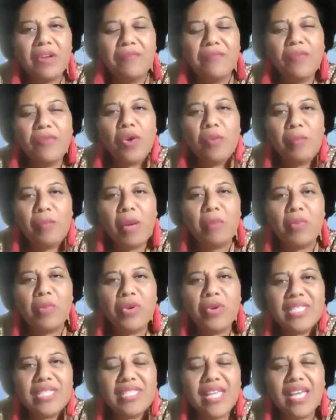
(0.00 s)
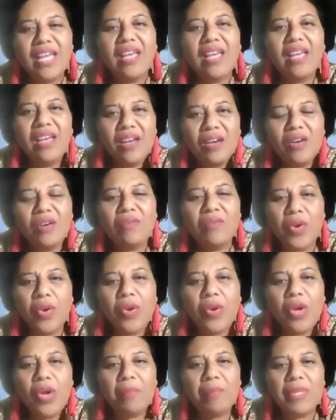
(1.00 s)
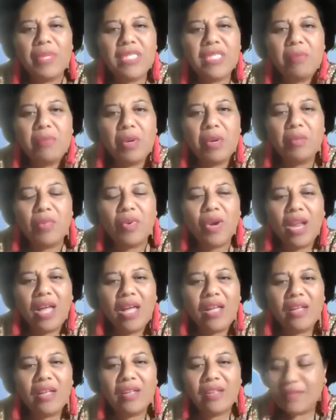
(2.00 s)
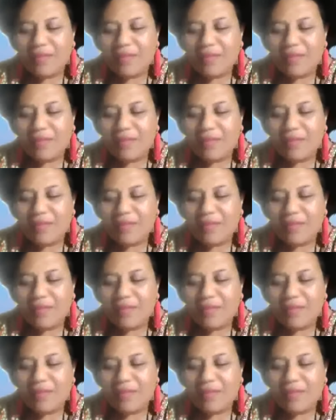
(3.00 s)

very fond memories, of growing up in Samabula.